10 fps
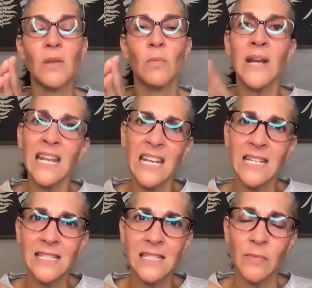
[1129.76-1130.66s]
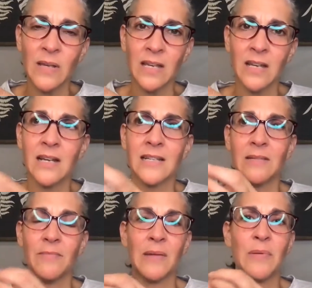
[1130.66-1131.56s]
when he needs to be, because
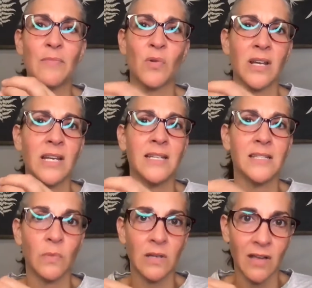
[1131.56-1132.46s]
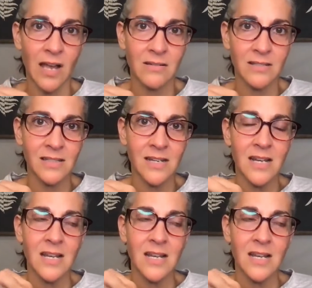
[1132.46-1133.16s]
it might be more in his wheelhouse,